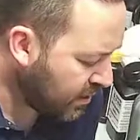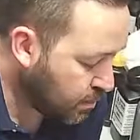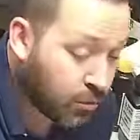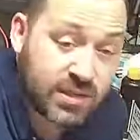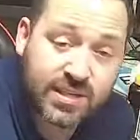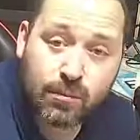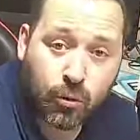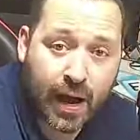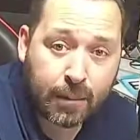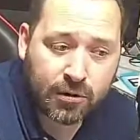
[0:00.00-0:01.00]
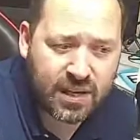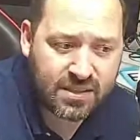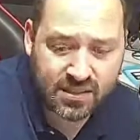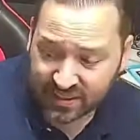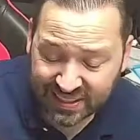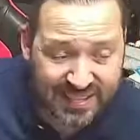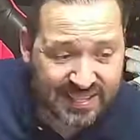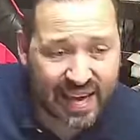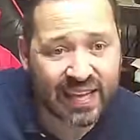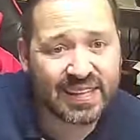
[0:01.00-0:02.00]
printing properties, at least
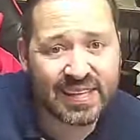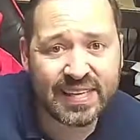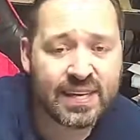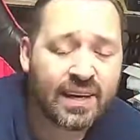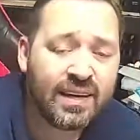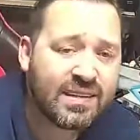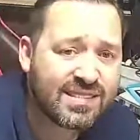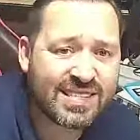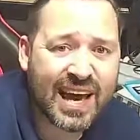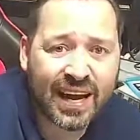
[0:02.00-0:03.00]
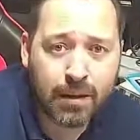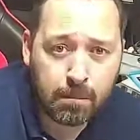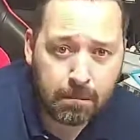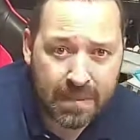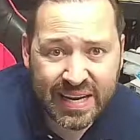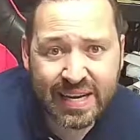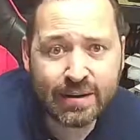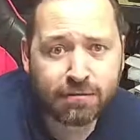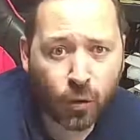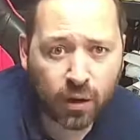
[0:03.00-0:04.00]
on the Sonic Mini
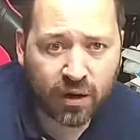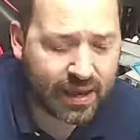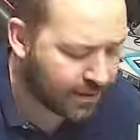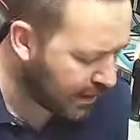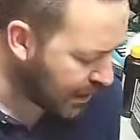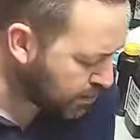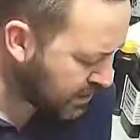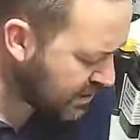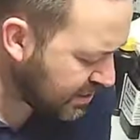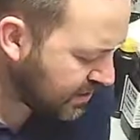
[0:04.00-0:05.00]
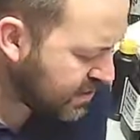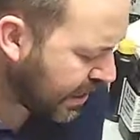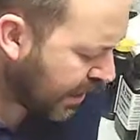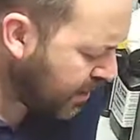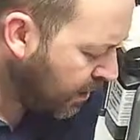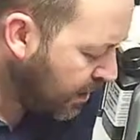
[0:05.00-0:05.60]
4K that I printed these on.